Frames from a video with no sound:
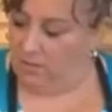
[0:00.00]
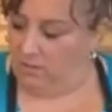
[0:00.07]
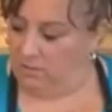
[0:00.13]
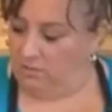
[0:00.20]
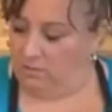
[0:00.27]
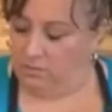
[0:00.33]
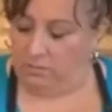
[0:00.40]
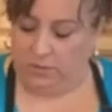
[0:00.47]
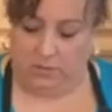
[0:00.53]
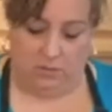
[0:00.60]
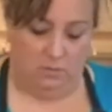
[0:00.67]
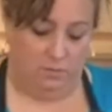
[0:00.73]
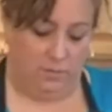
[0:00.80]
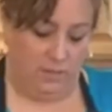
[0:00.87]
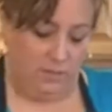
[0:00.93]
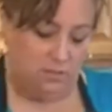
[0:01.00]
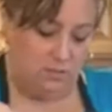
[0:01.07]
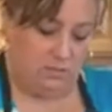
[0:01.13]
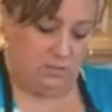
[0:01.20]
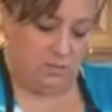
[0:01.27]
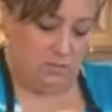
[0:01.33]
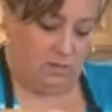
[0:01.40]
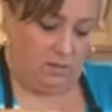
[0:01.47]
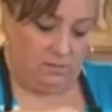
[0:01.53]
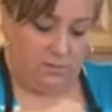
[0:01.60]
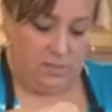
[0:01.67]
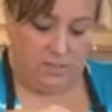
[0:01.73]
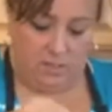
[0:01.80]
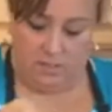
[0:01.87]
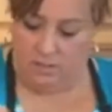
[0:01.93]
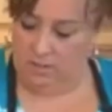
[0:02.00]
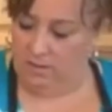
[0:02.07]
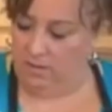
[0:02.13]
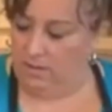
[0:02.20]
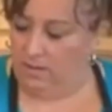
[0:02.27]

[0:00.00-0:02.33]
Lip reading: I'll just put 2 pinches of salt in,